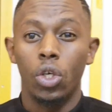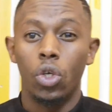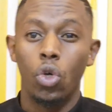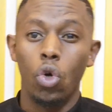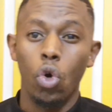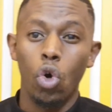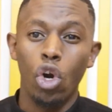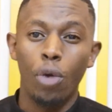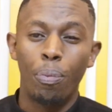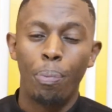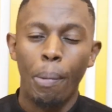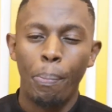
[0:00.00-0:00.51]

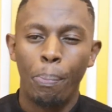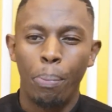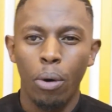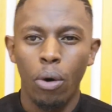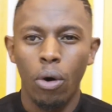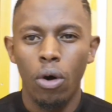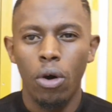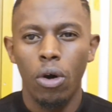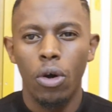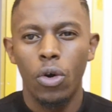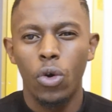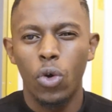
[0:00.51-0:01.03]
Good
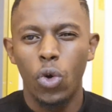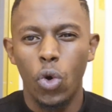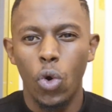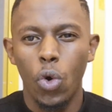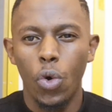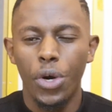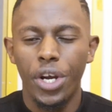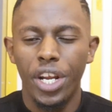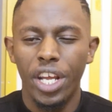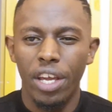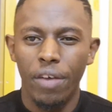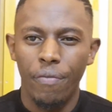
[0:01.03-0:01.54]
people,
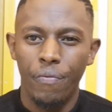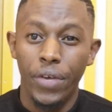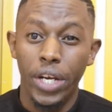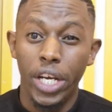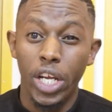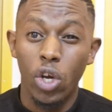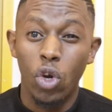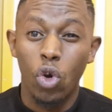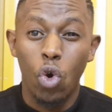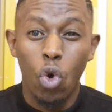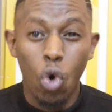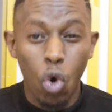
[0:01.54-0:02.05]
good
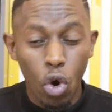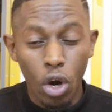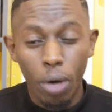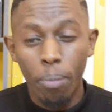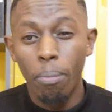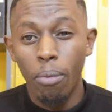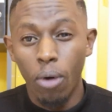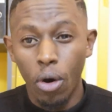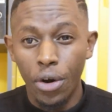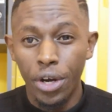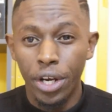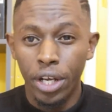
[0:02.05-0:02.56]
evening, good
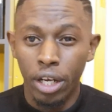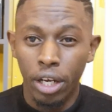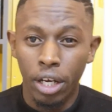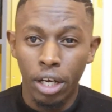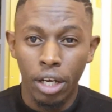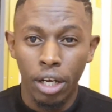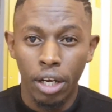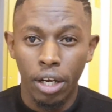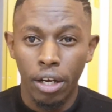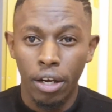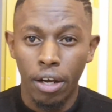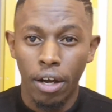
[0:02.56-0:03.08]

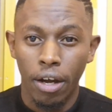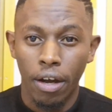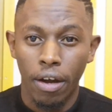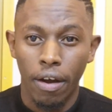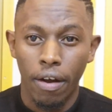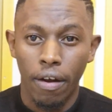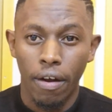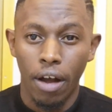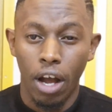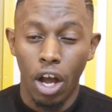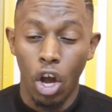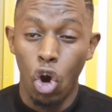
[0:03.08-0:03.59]
morning.
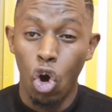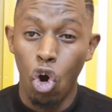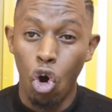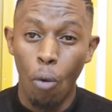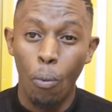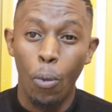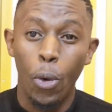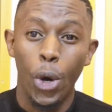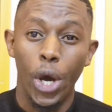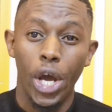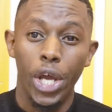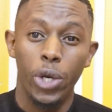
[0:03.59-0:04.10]
I
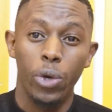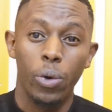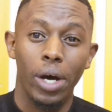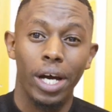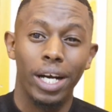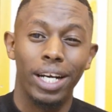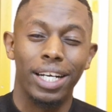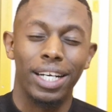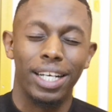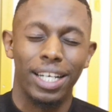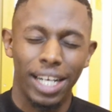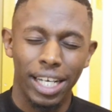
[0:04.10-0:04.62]
hope where you
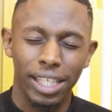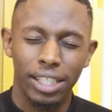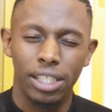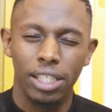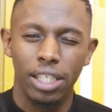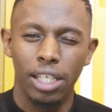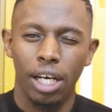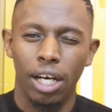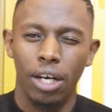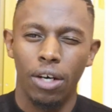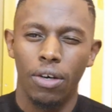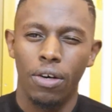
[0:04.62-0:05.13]
are right
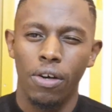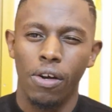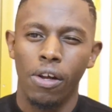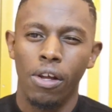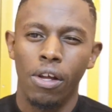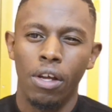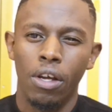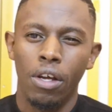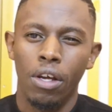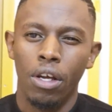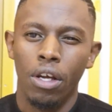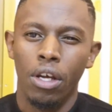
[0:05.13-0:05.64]
now,
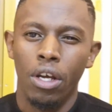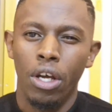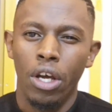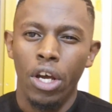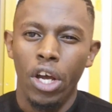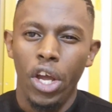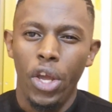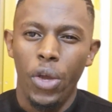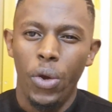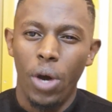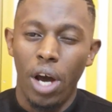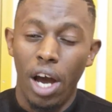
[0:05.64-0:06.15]

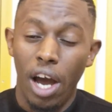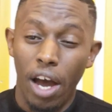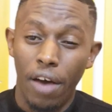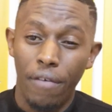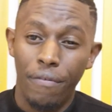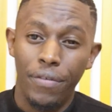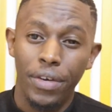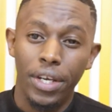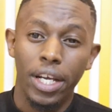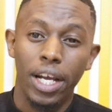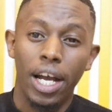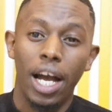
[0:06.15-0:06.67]
you're
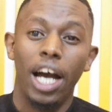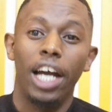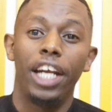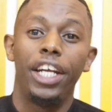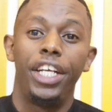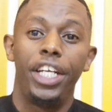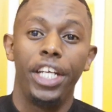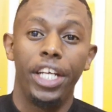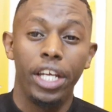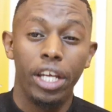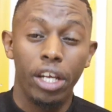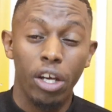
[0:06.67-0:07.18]
having a
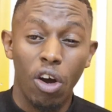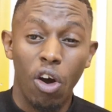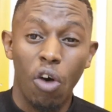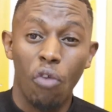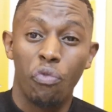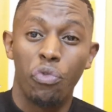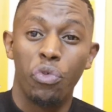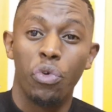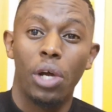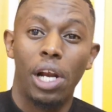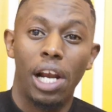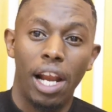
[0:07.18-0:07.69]
day
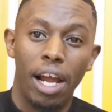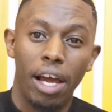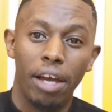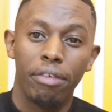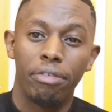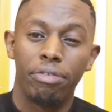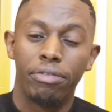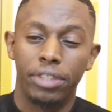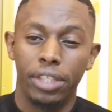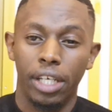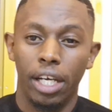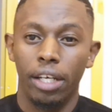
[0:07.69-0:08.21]
of your
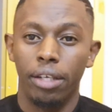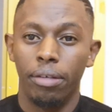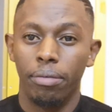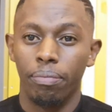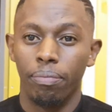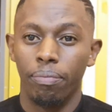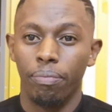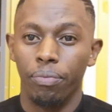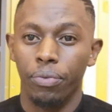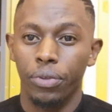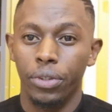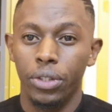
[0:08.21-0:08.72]

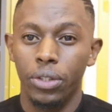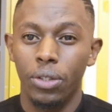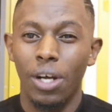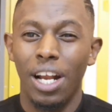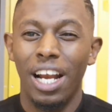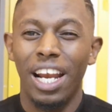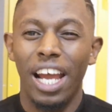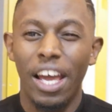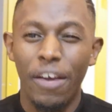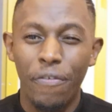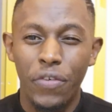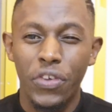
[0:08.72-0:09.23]
lifetime.
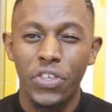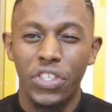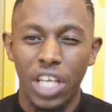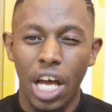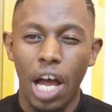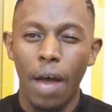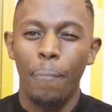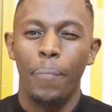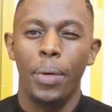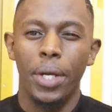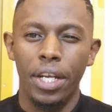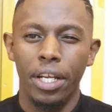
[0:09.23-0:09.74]
Your life is
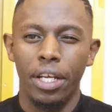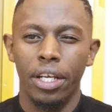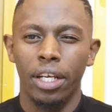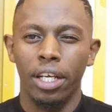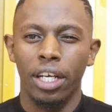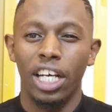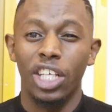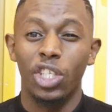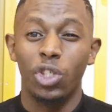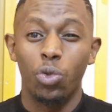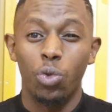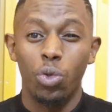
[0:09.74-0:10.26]

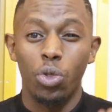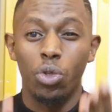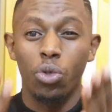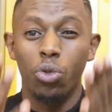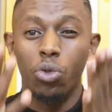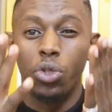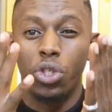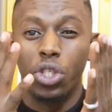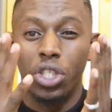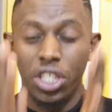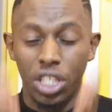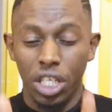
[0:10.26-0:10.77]
happening as
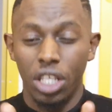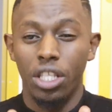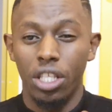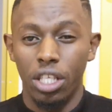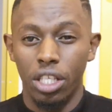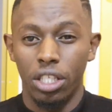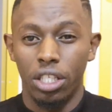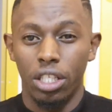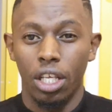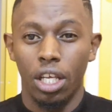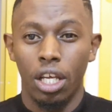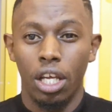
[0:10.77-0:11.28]
you see
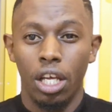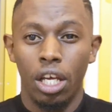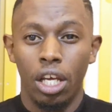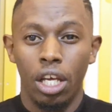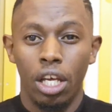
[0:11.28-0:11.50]
this.